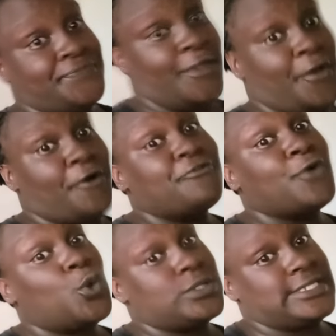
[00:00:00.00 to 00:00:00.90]
of
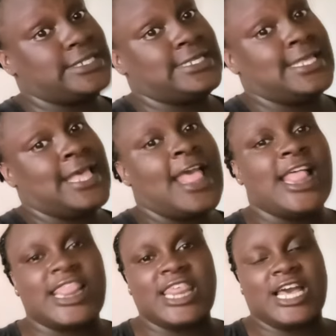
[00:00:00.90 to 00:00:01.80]
clothes
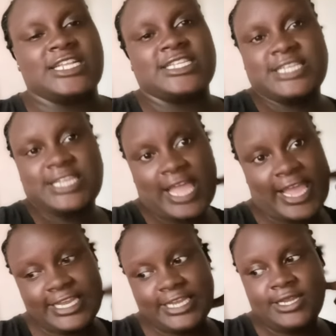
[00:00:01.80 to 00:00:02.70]
that I
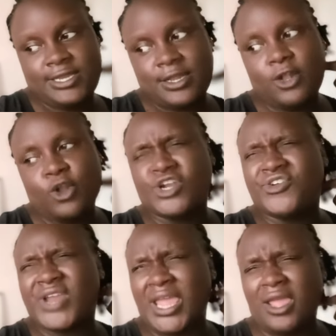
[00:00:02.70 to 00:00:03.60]
did
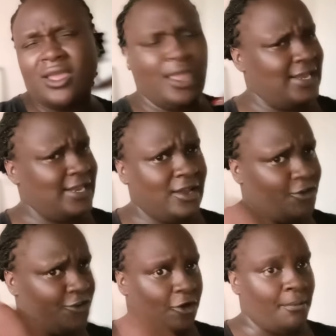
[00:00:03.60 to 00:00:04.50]
laundry. I did
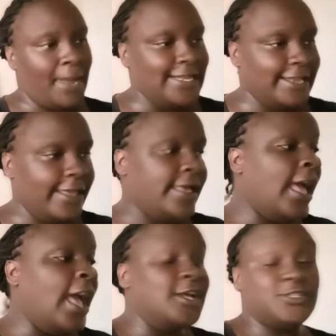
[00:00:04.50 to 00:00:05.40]
laundry on Monday.
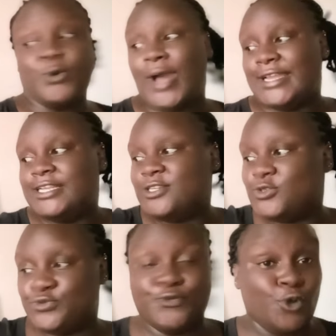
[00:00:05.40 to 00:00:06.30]
So I need to
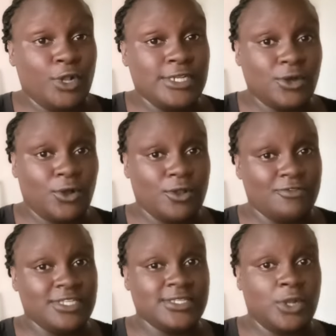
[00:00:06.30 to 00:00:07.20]
fold all of
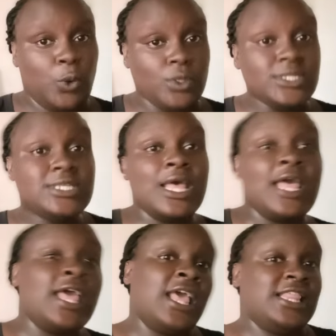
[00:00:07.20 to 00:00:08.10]
these
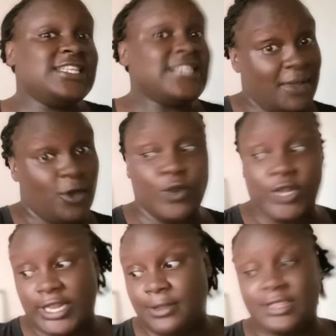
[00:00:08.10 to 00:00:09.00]
clothes. These are my only,
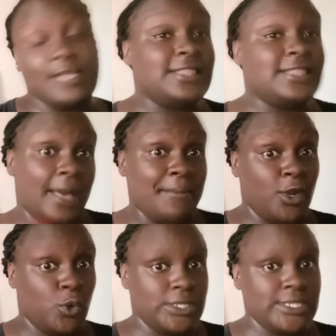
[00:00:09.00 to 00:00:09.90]
they are my
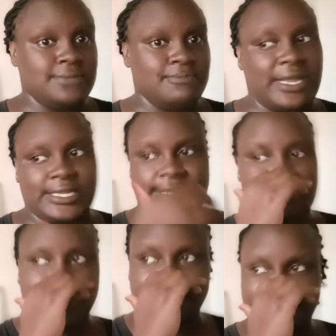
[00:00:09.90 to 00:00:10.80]
clothes,
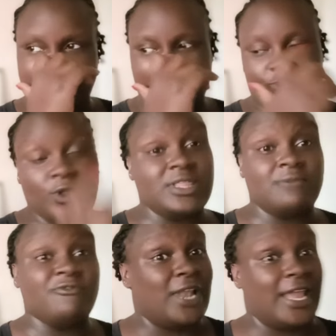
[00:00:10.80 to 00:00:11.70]
but I've worn them
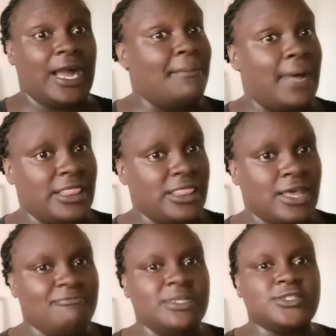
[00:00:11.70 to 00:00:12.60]
for like a month.
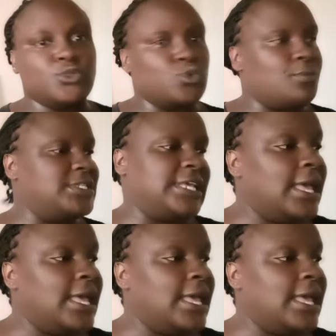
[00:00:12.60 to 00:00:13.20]
I've been so busy,